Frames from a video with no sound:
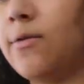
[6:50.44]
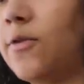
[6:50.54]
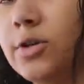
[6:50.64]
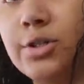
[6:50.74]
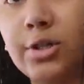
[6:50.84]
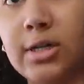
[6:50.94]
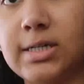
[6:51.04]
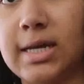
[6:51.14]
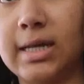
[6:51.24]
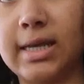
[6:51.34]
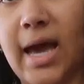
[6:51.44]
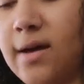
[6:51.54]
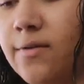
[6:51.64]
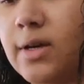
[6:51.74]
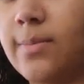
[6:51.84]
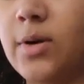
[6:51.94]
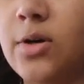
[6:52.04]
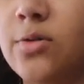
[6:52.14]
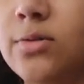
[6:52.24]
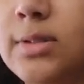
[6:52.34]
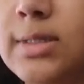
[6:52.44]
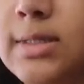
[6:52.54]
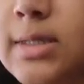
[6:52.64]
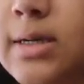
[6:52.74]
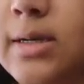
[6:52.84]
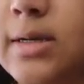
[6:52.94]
First you're gonna take like half a cup of oats